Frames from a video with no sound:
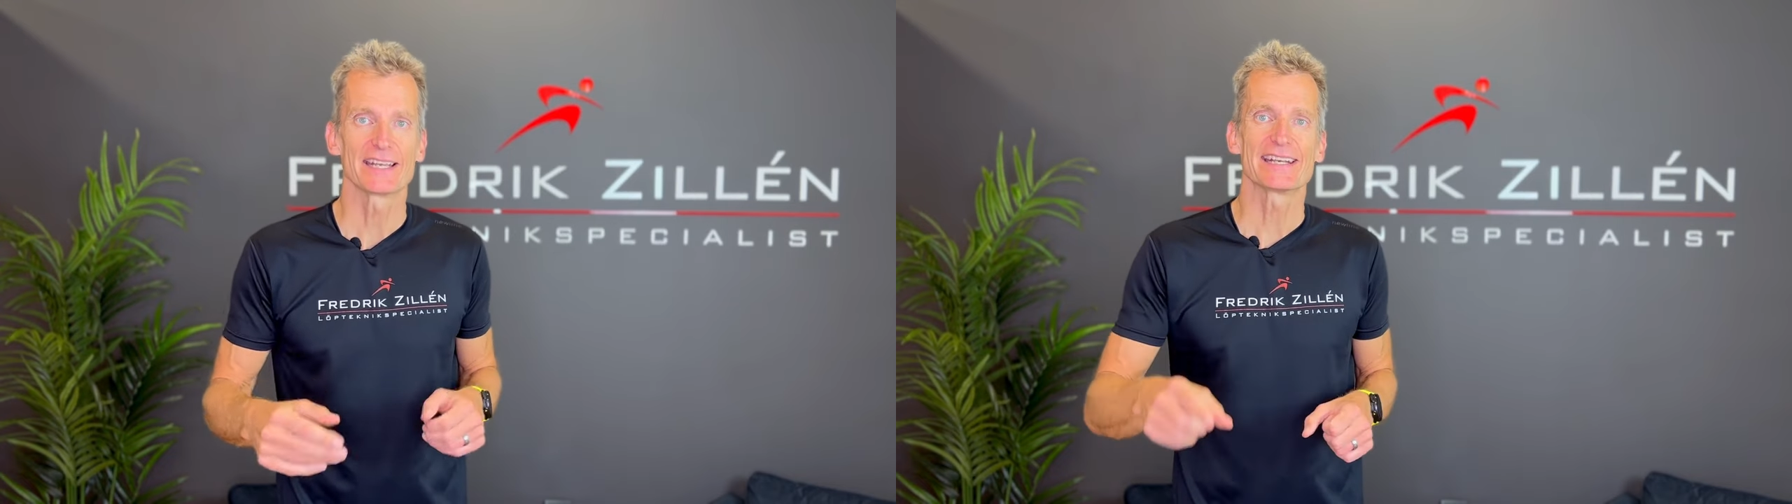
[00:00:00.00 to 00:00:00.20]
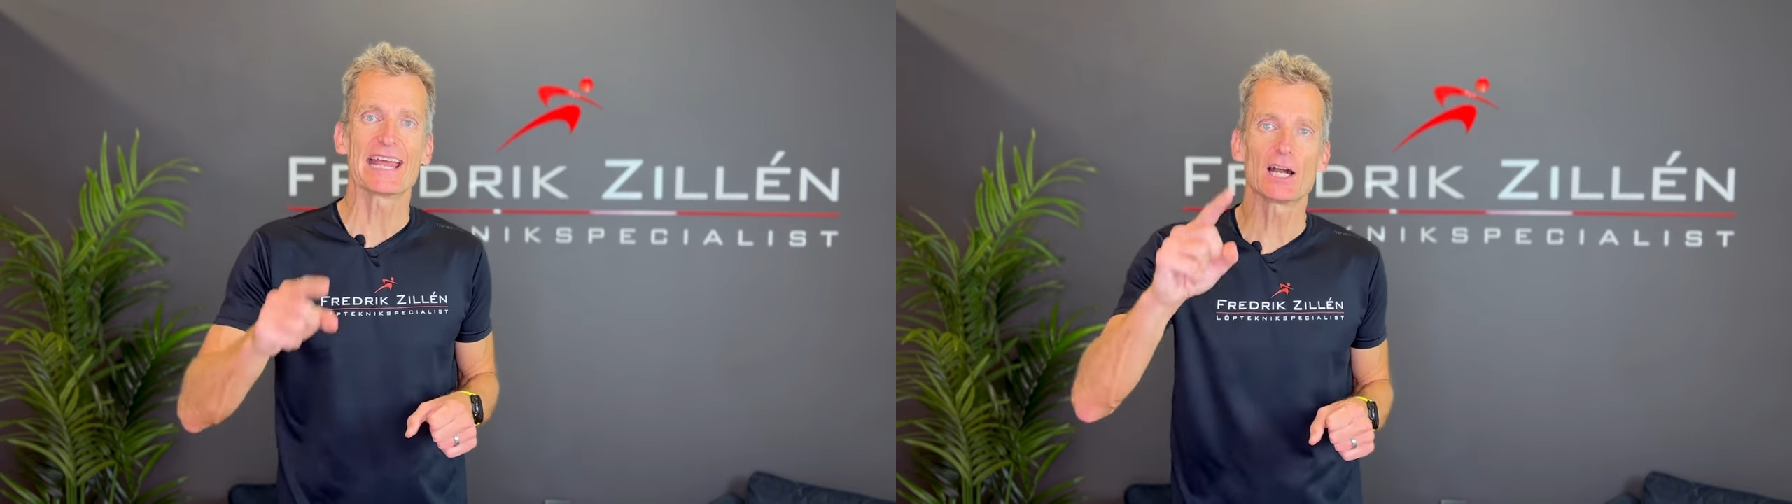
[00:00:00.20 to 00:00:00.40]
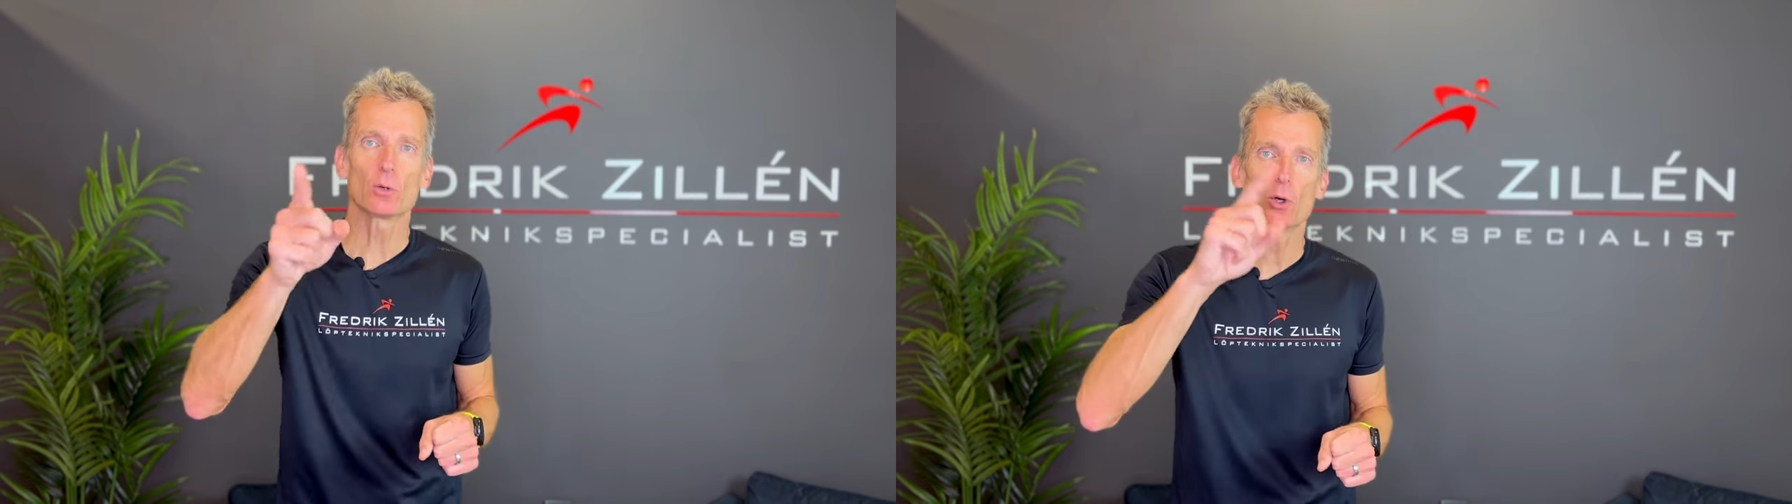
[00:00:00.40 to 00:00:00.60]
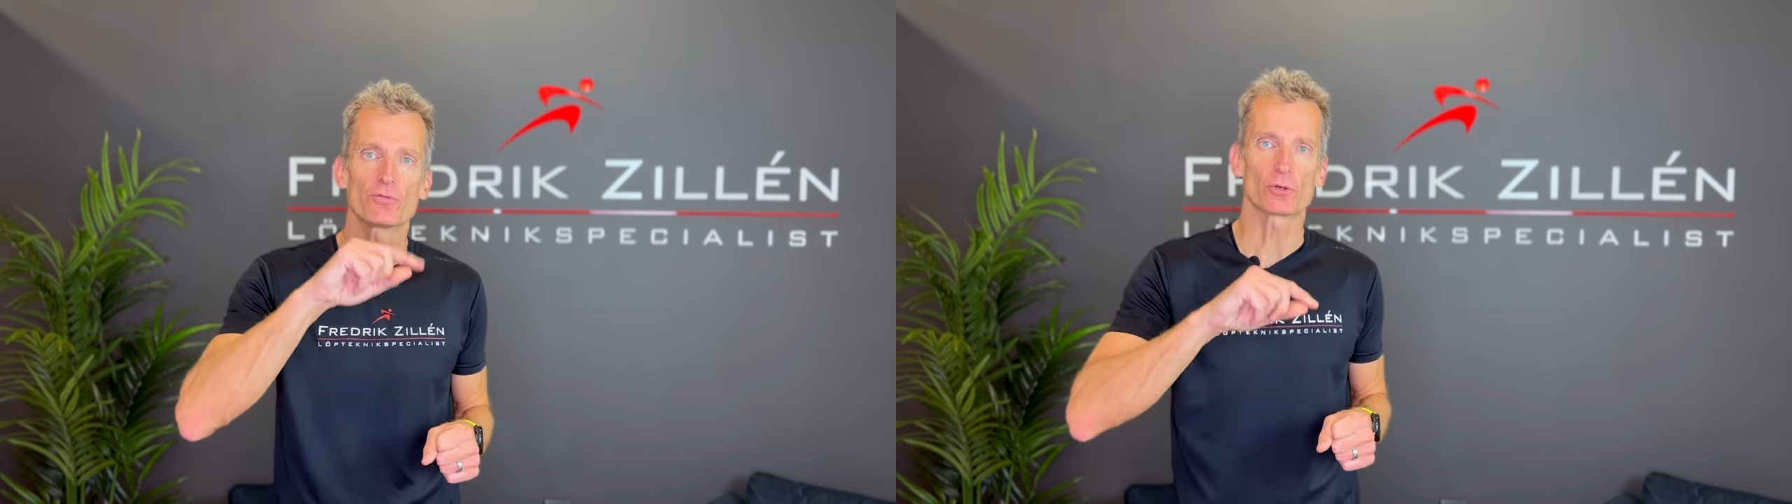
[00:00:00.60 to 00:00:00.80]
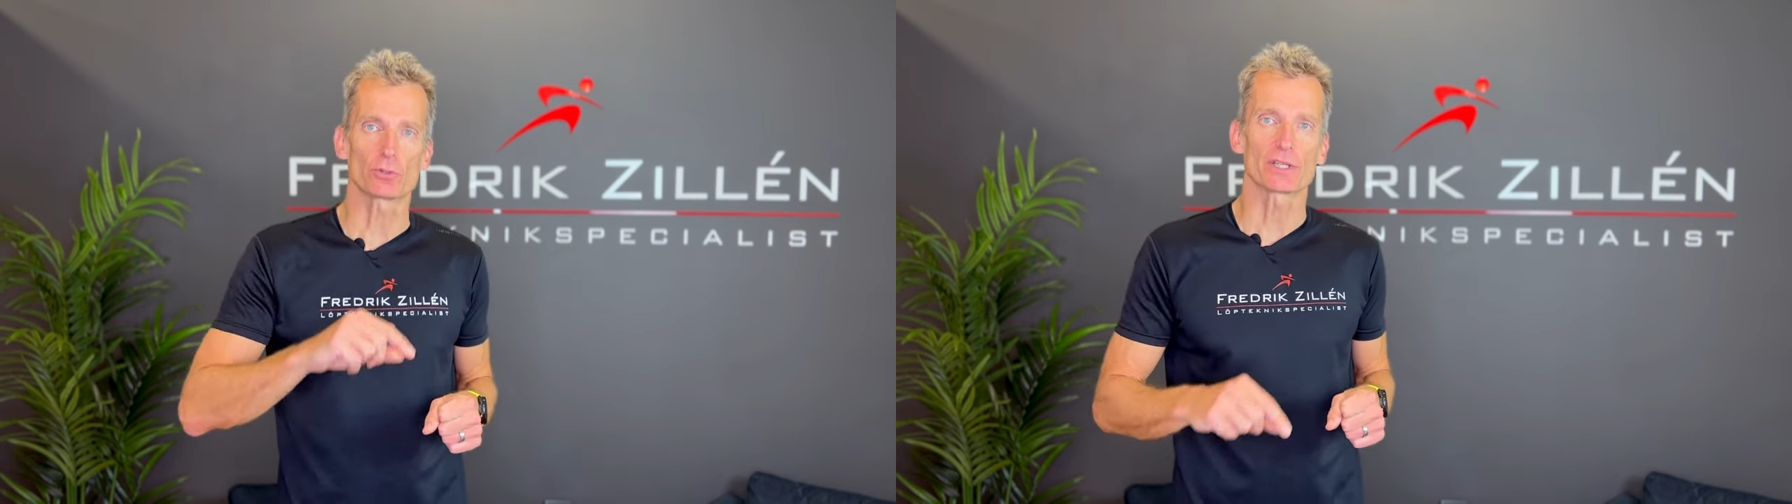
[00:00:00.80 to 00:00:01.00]
Now,
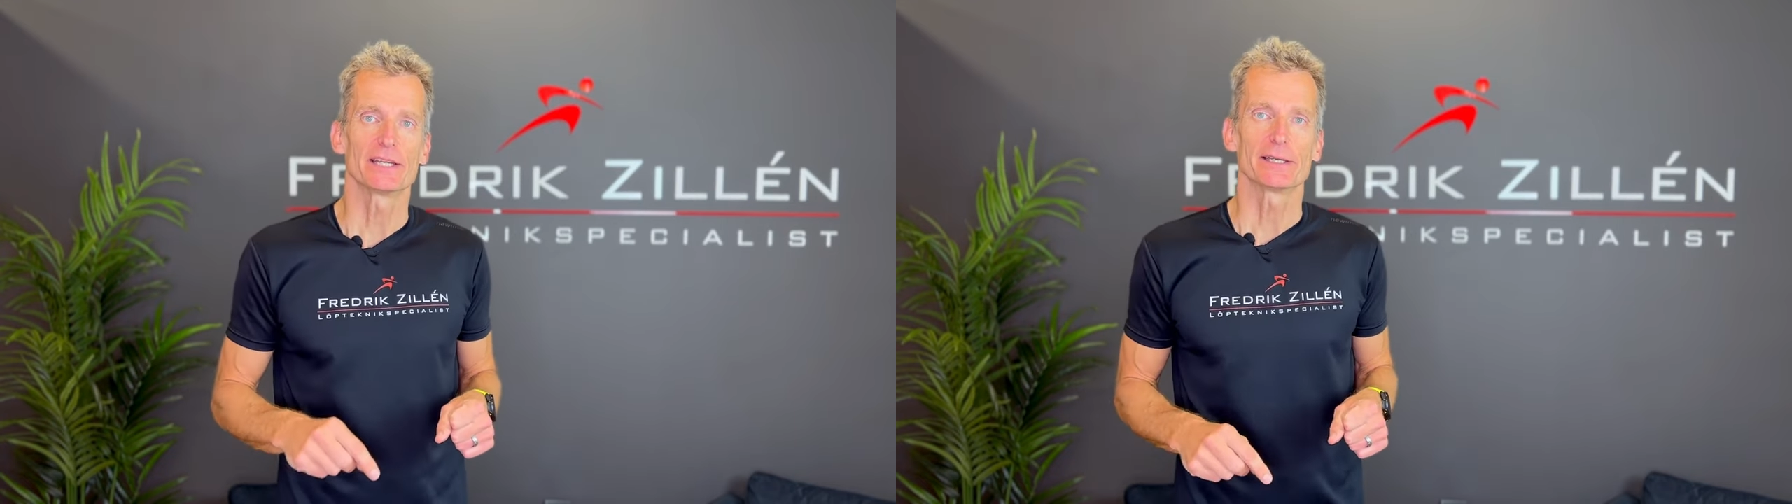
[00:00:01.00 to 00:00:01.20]
of course,